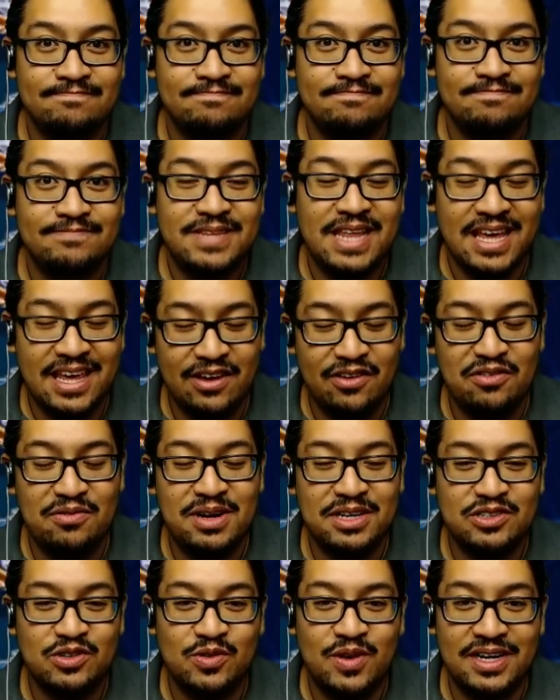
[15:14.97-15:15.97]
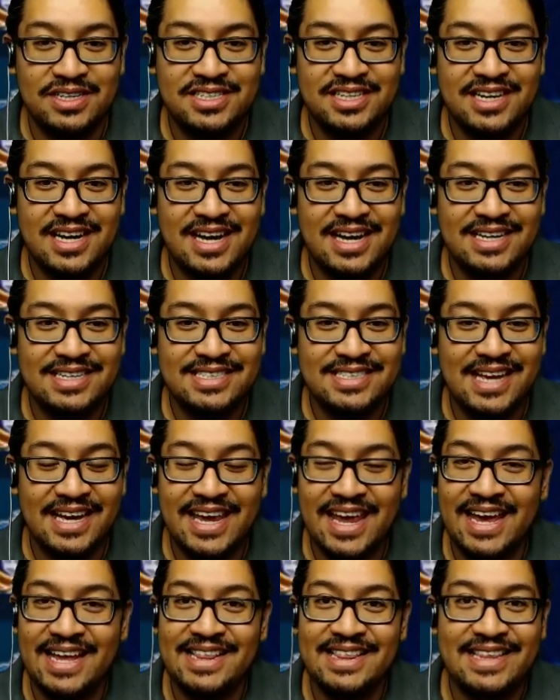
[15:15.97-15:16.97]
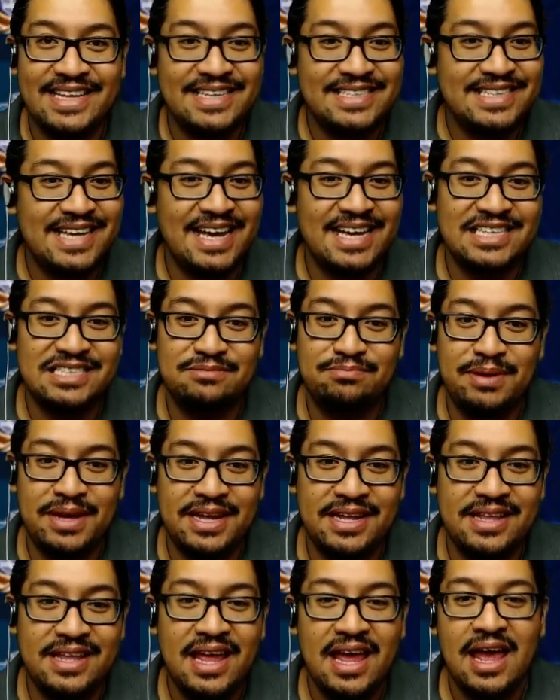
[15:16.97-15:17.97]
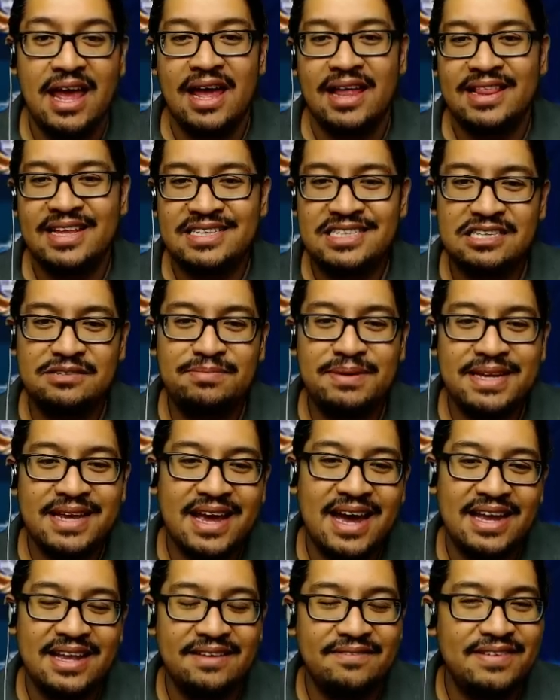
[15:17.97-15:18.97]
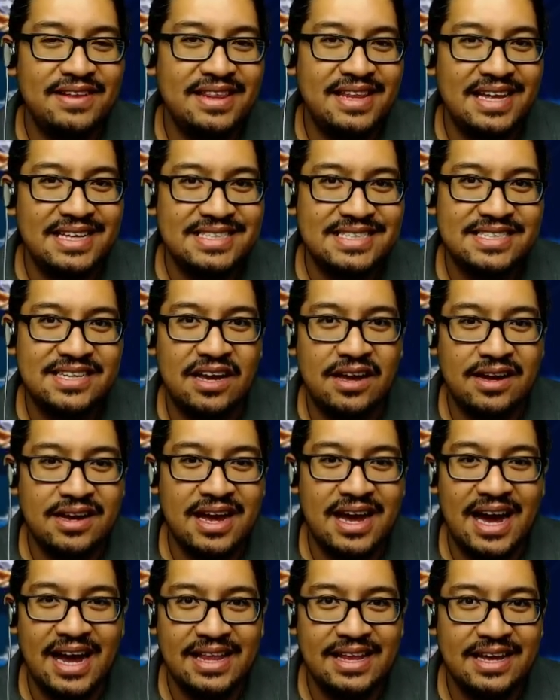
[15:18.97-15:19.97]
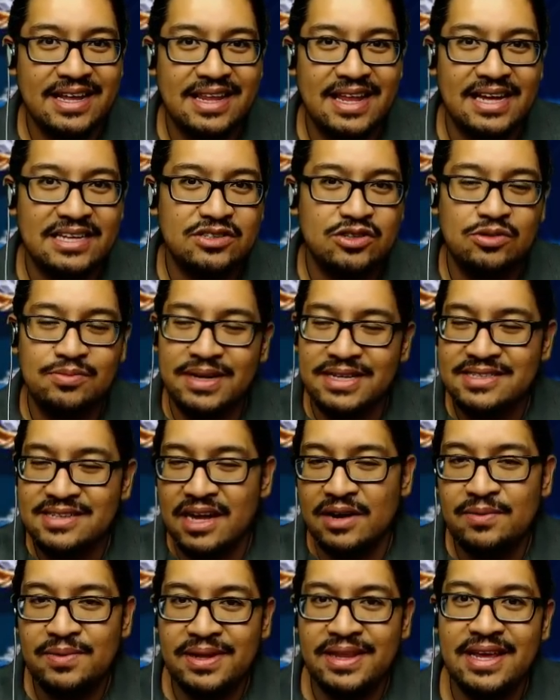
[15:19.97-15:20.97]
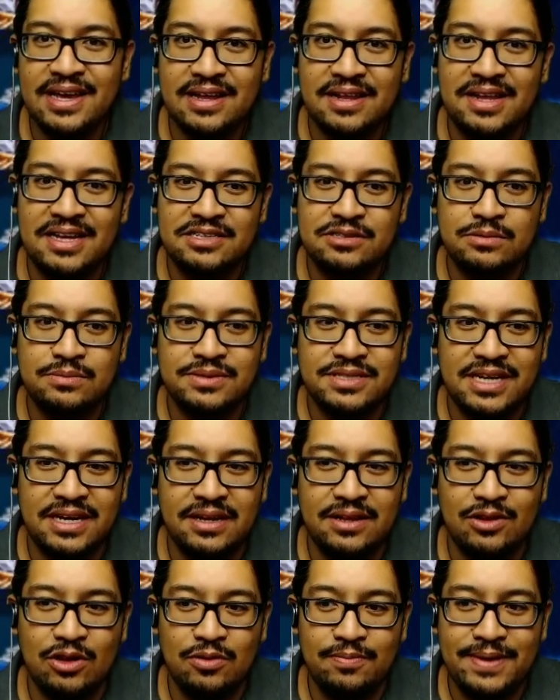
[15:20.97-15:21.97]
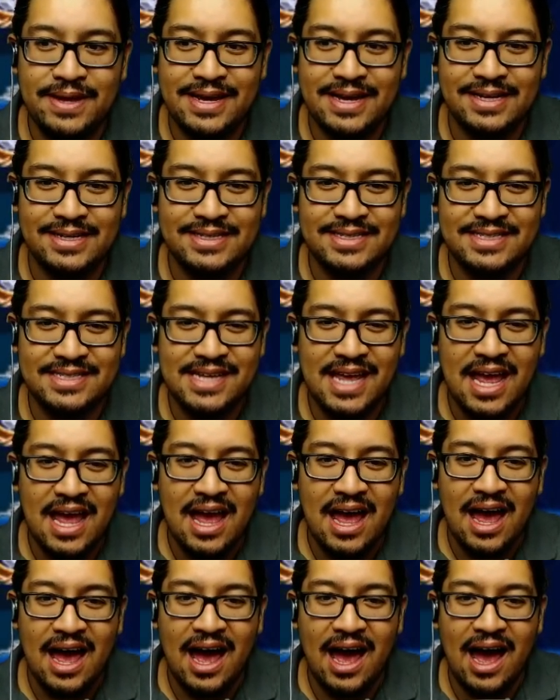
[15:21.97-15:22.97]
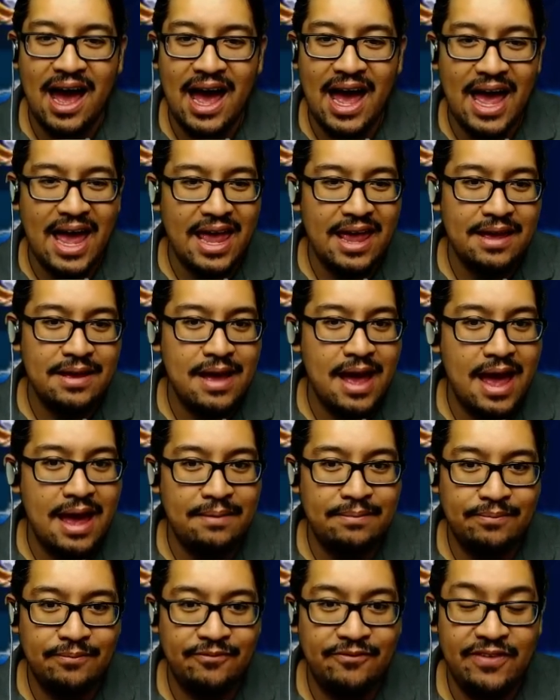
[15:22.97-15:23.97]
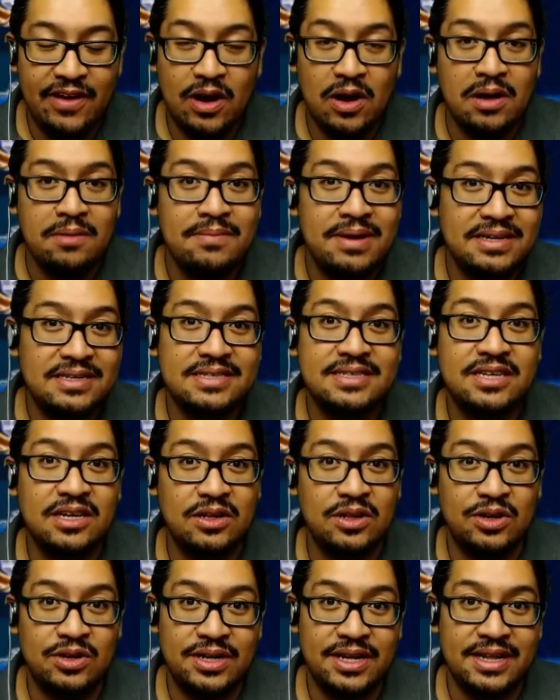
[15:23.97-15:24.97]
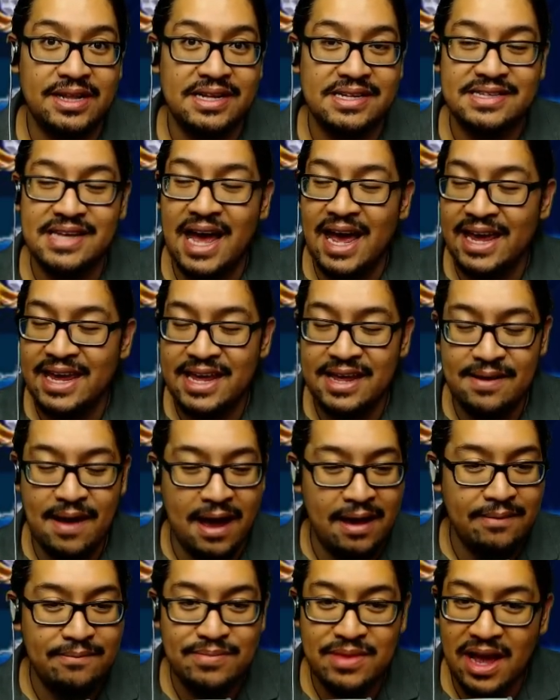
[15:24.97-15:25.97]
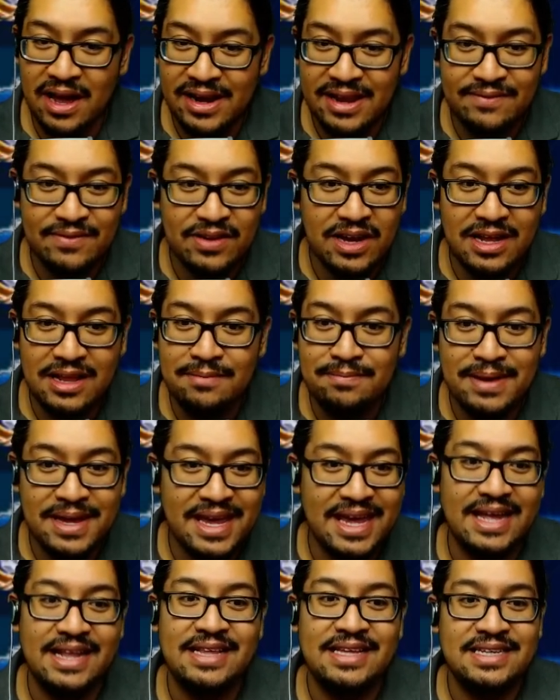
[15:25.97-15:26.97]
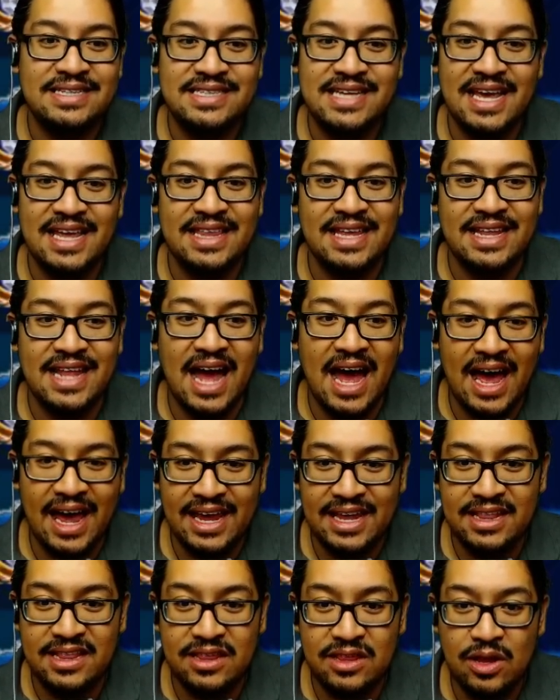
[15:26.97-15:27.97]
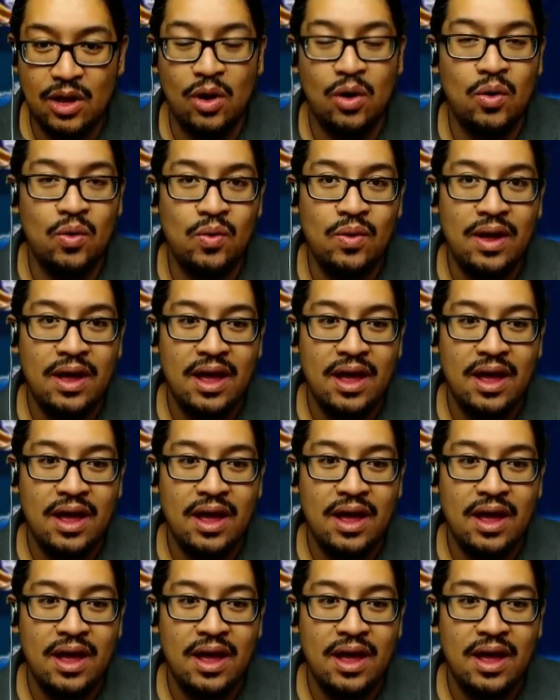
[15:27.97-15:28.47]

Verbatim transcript: thank you very much for watching guys again this has been this has been kind of a let's talk kind of classroom it's not really a classroom setting though because I am very much still learning this. I can I am not even going to begin to say that I know